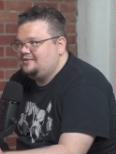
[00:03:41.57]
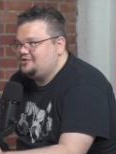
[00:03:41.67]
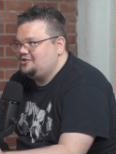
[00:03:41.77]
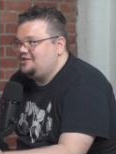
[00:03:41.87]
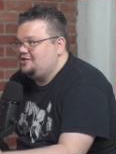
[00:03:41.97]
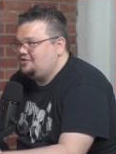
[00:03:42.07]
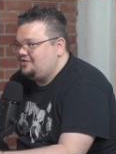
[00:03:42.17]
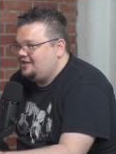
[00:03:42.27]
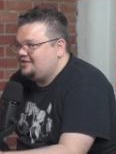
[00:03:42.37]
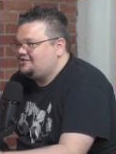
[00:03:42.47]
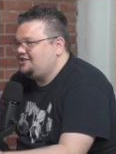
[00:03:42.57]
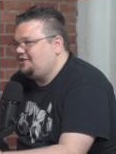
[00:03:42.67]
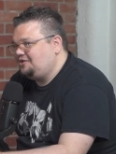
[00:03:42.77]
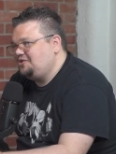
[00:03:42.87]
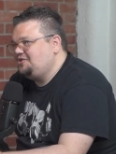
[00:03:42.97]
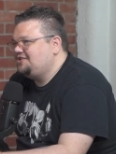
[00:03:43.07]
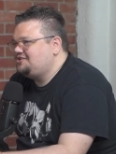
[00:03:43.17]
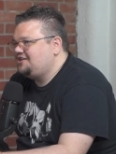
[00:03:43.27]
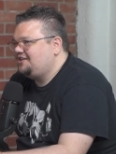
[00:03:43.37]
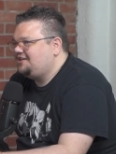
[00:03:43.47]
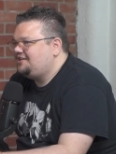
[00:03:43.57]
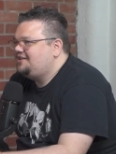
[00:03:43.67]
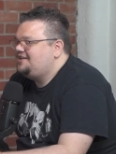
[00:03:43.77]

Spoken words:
So either they're the seller or you're the seller.